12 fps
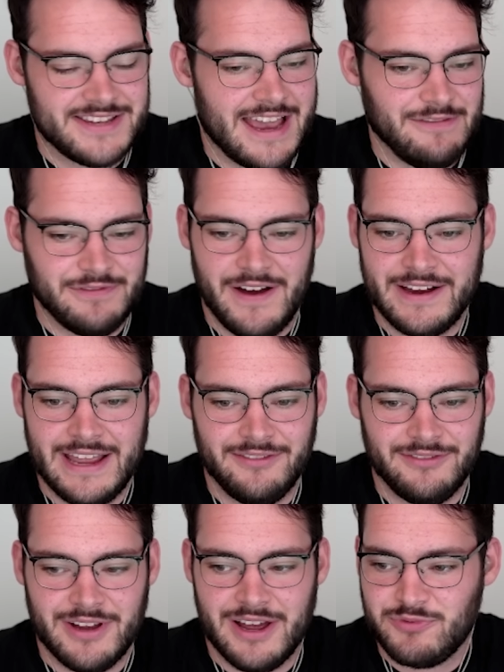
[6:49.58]
is a
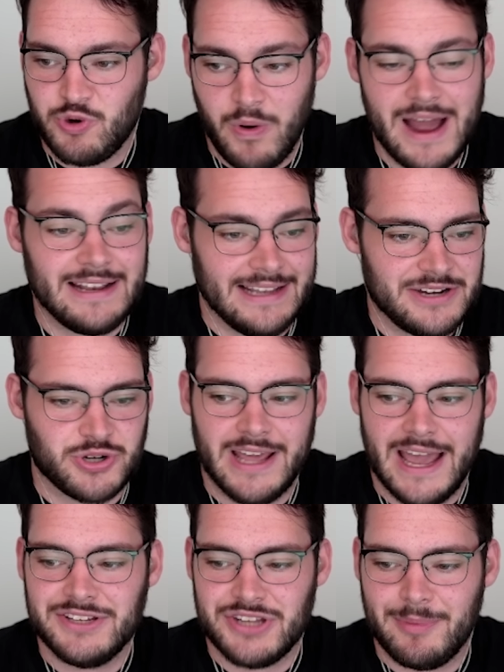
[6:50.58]
fucking, quite
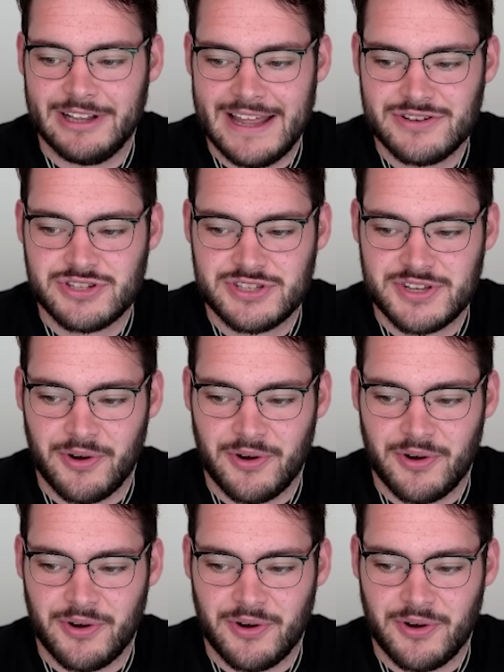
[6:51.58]
literally a double-edged